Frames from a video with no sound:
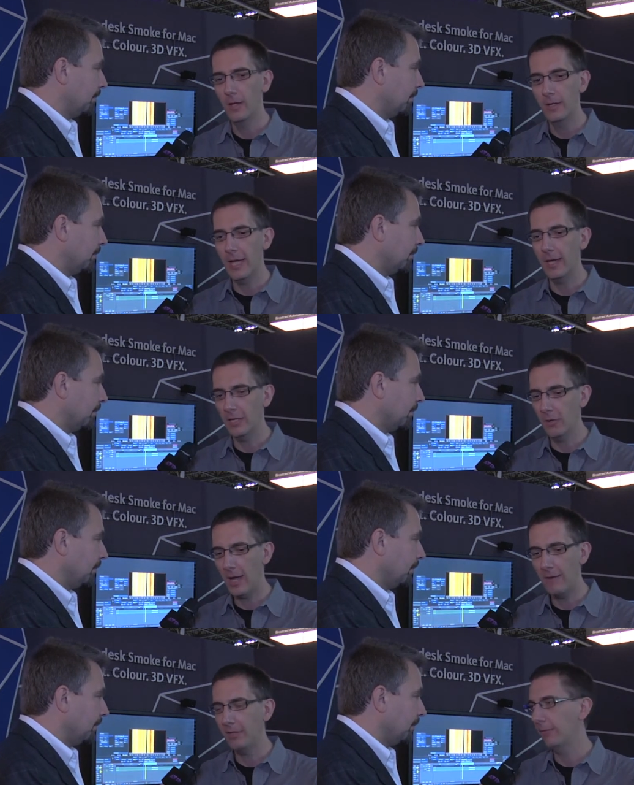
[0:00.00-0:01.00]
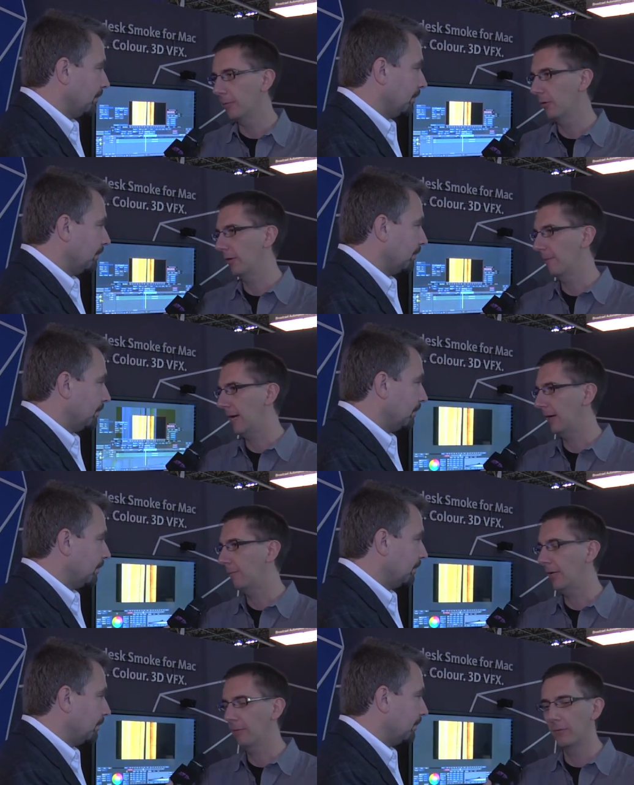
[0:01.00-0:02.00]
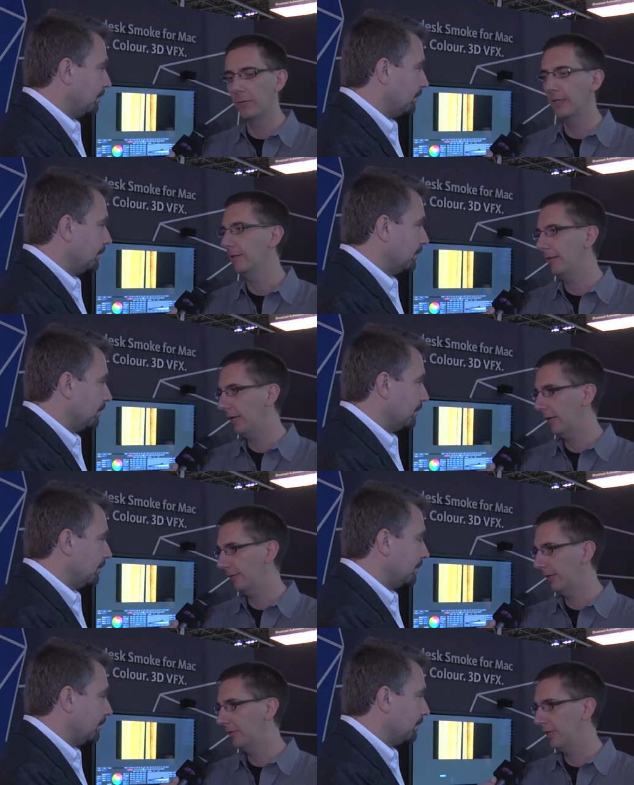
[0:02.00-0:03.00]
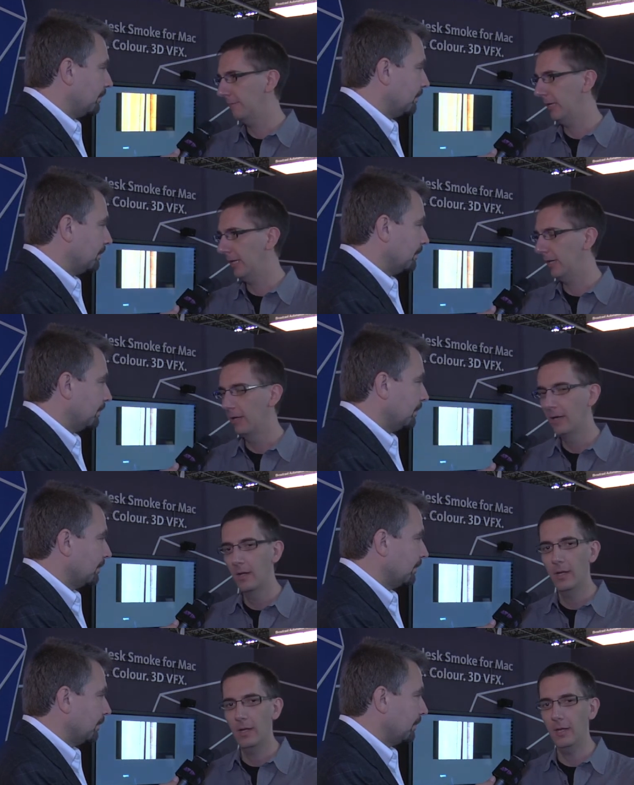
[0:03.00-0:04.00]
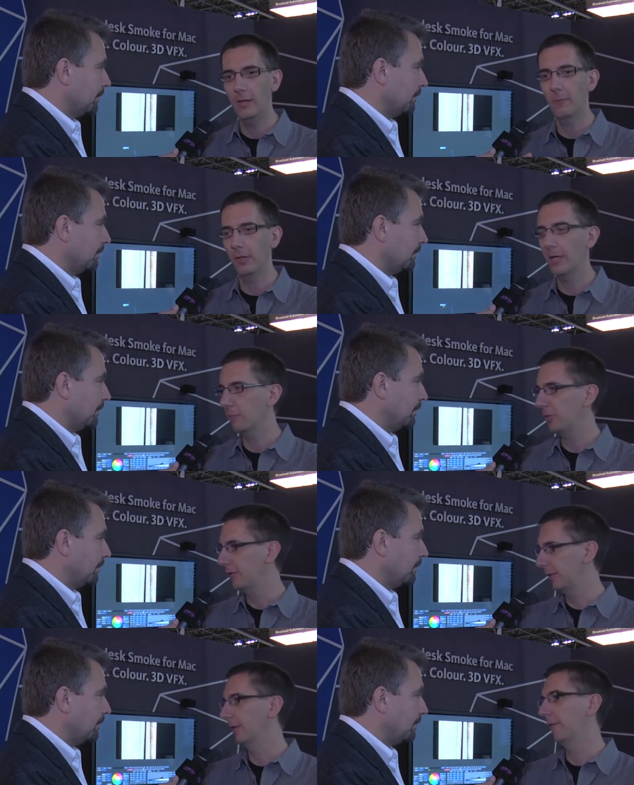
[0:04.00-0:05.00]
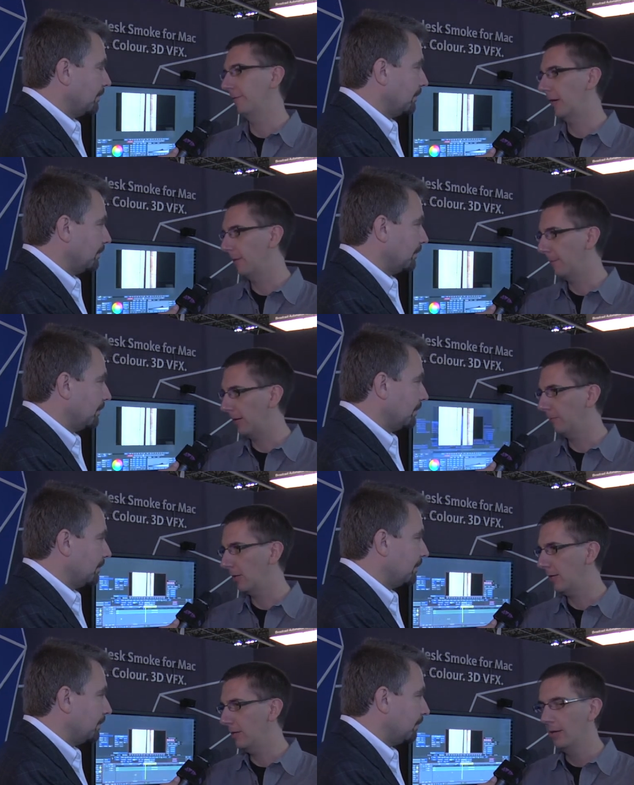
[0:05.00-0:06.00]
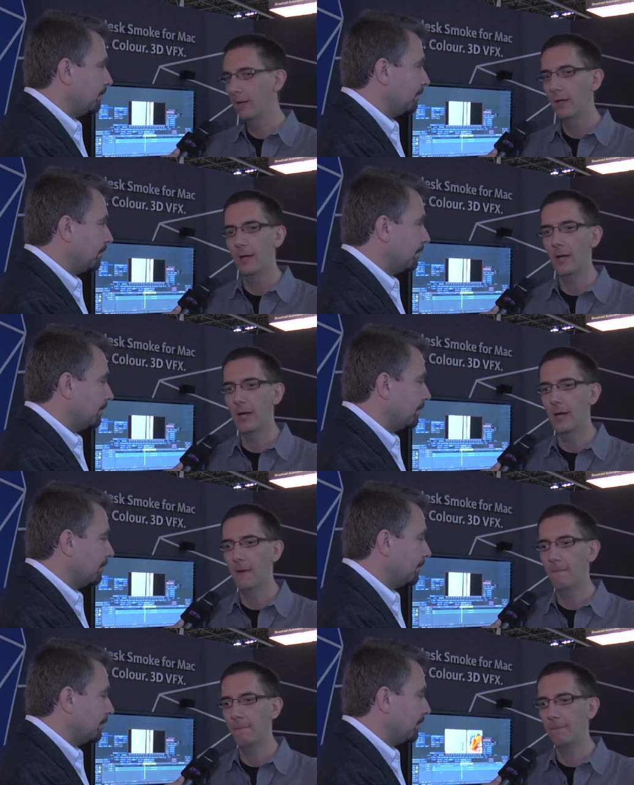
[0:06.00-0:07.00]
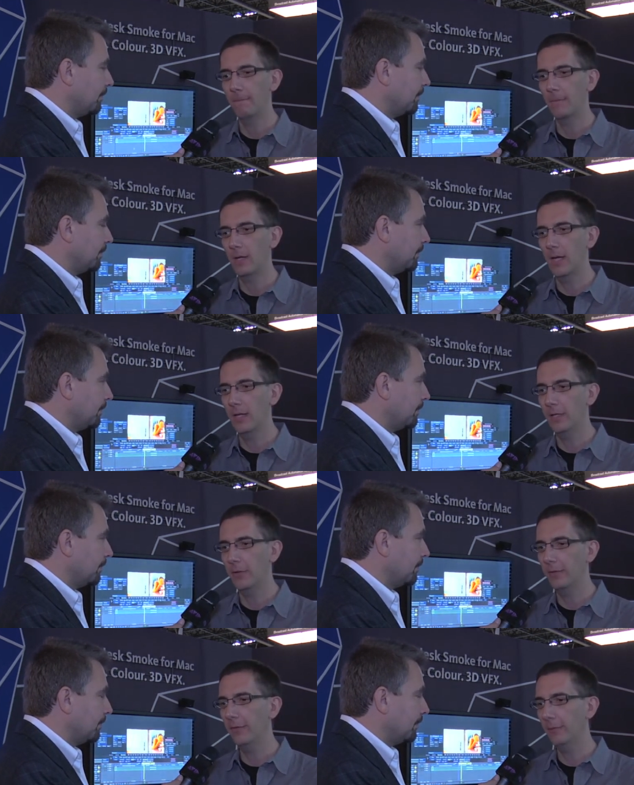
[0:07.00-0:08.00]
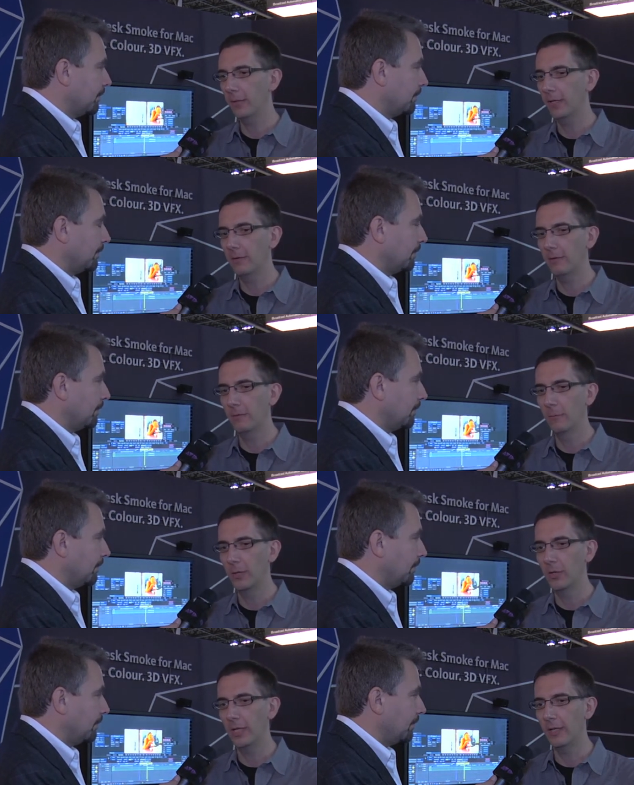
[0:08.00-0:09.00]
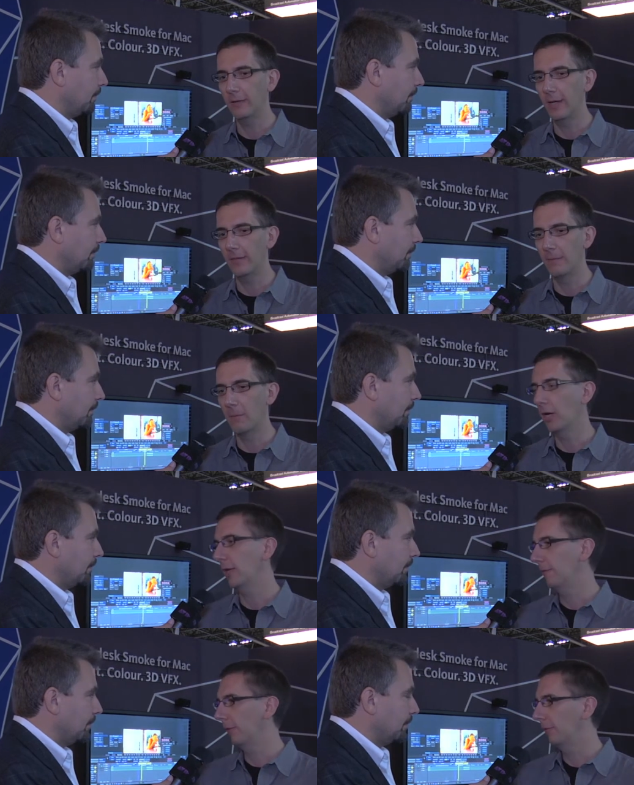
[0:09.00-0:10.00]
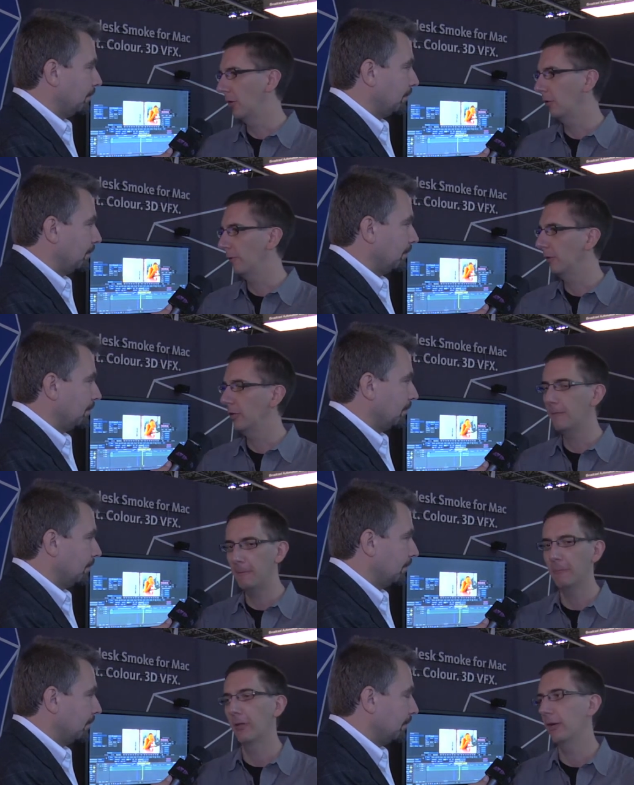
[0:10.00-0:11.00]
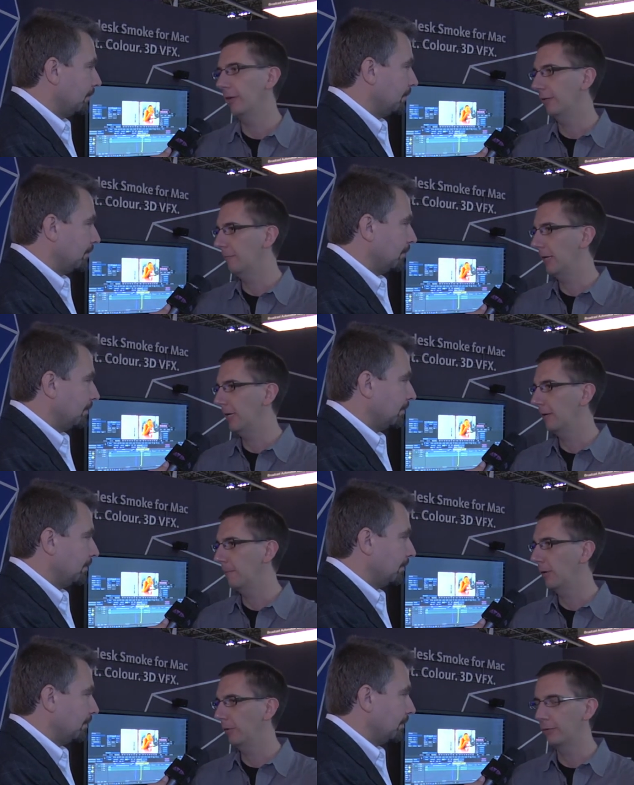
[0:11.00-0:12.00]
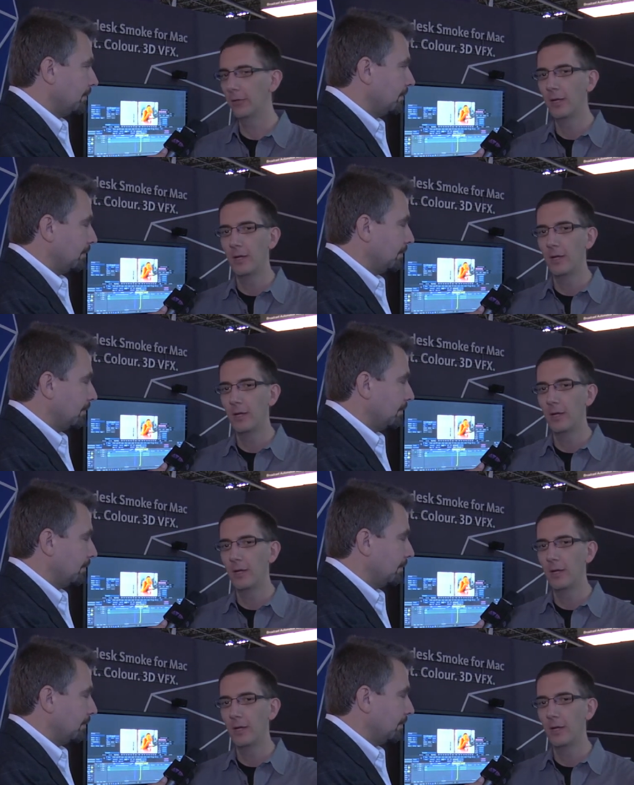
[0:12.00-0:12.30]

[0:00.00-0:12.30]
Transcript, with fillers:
Speaker 1: yeah, you know, having Smoke on the Mac, being able to read the DNX HD media, it, it really helps you solidify your pipeline. Um, and you know, this is really when we look at, at the market for smoke, when we look at people that are using Media Composer,